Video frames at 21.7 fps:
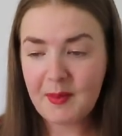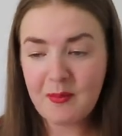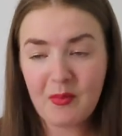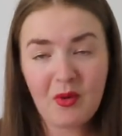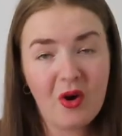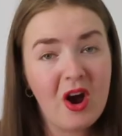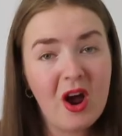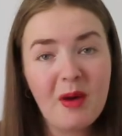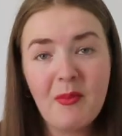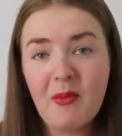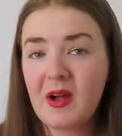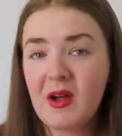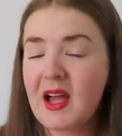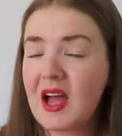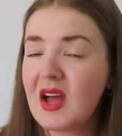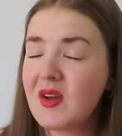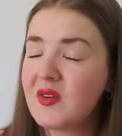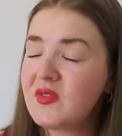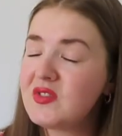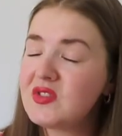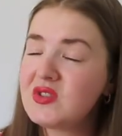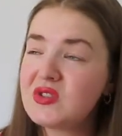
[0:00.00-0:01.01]
Primark
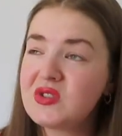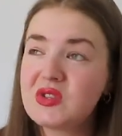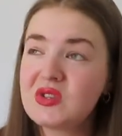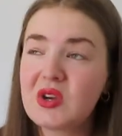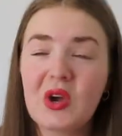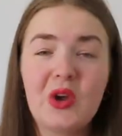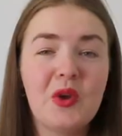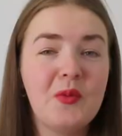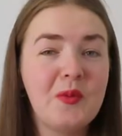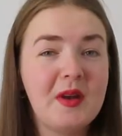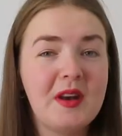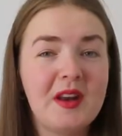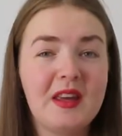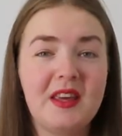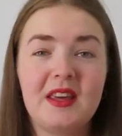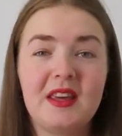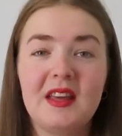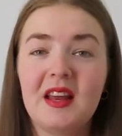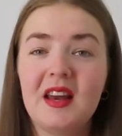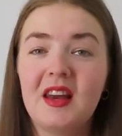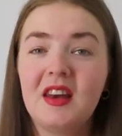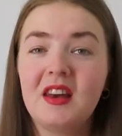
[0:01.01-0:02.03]
have so
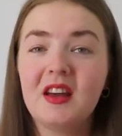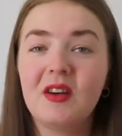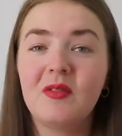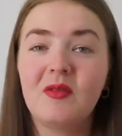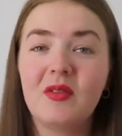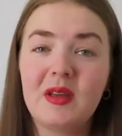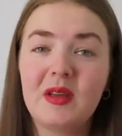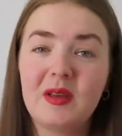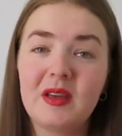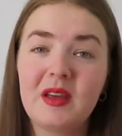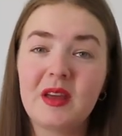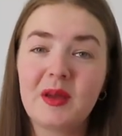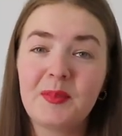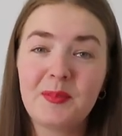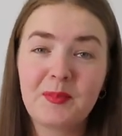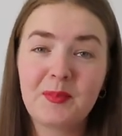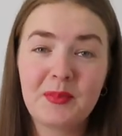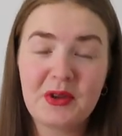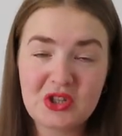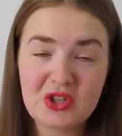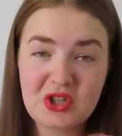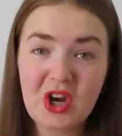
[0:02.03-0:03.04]
many lovely
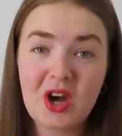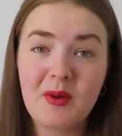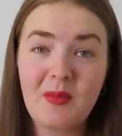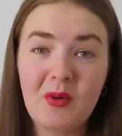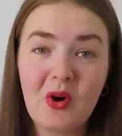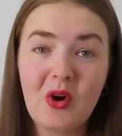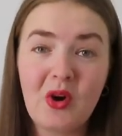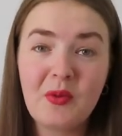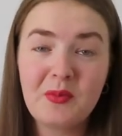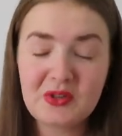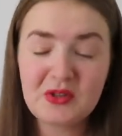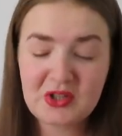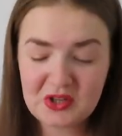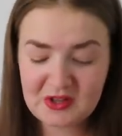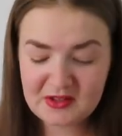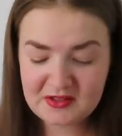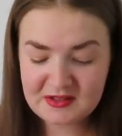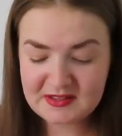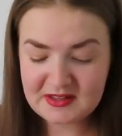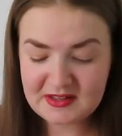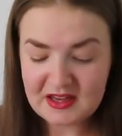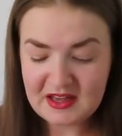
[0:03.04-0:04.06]
pajama
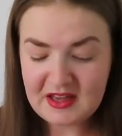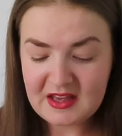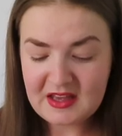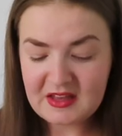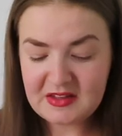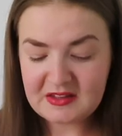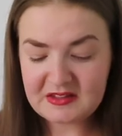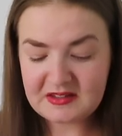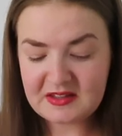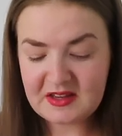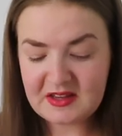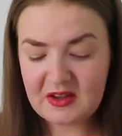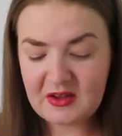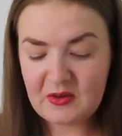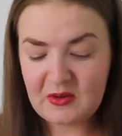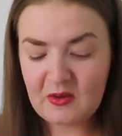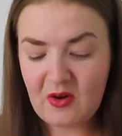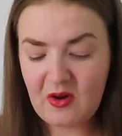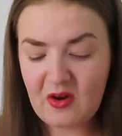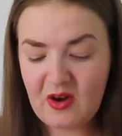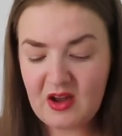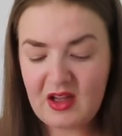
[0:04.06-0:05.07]
options,
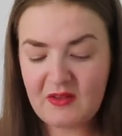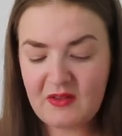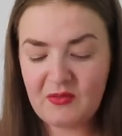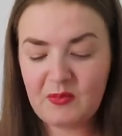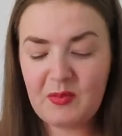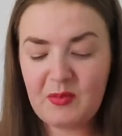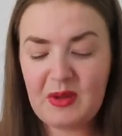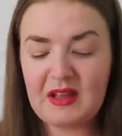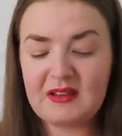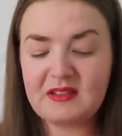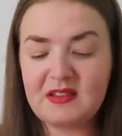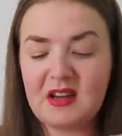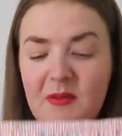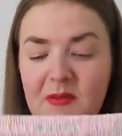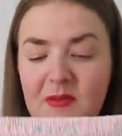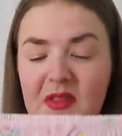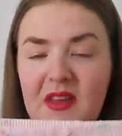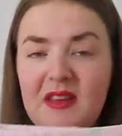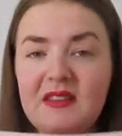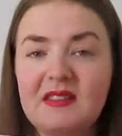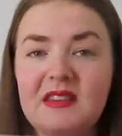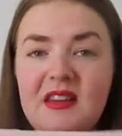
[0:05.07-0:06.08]
so I have picked
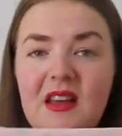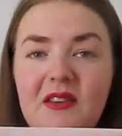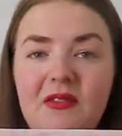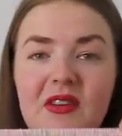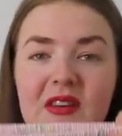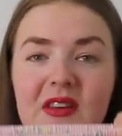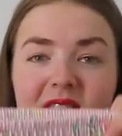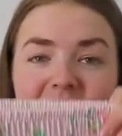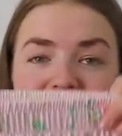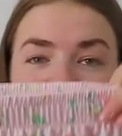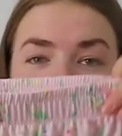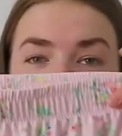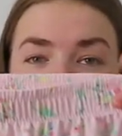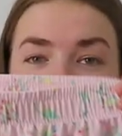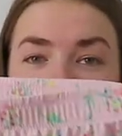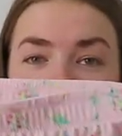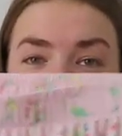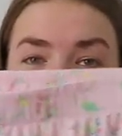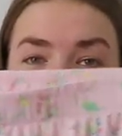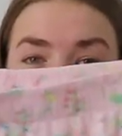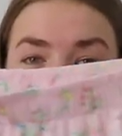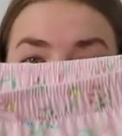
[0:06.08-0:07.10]
up this lovely set
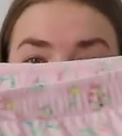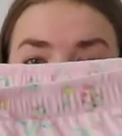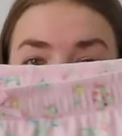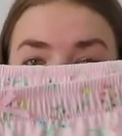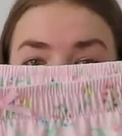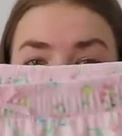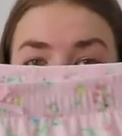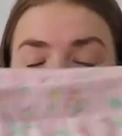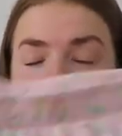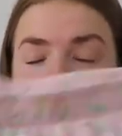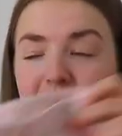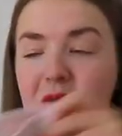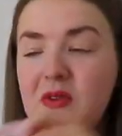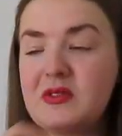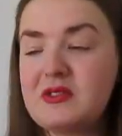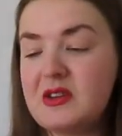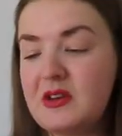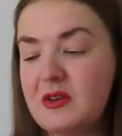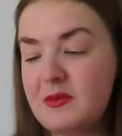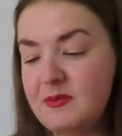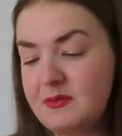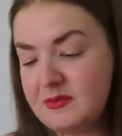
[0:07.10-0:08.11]
here. So here are the
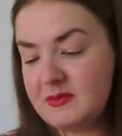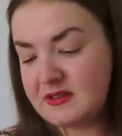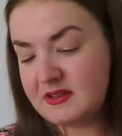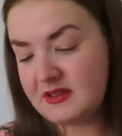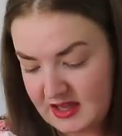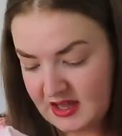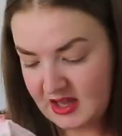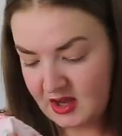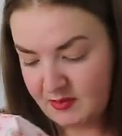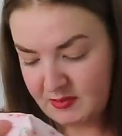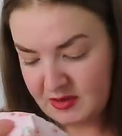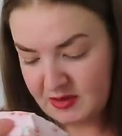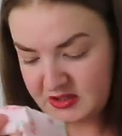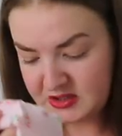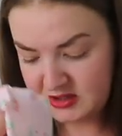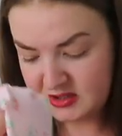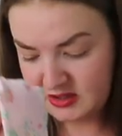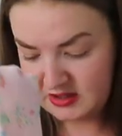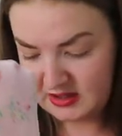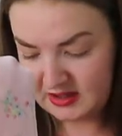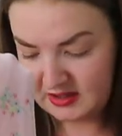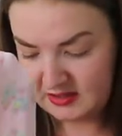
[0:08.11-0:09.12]
bottoms. How much
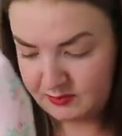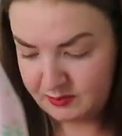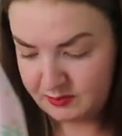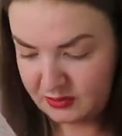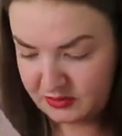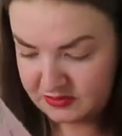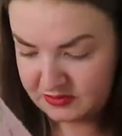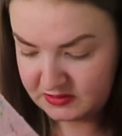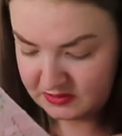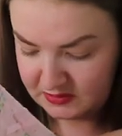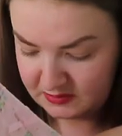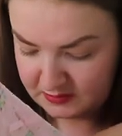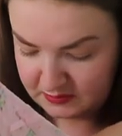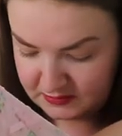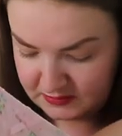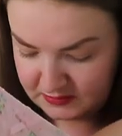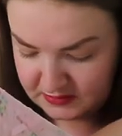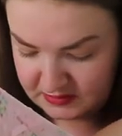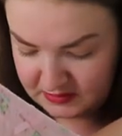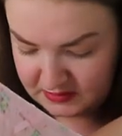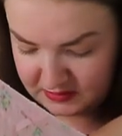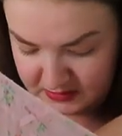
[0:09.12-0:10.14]
are these
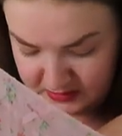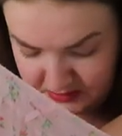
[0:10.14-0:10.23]
bottoms?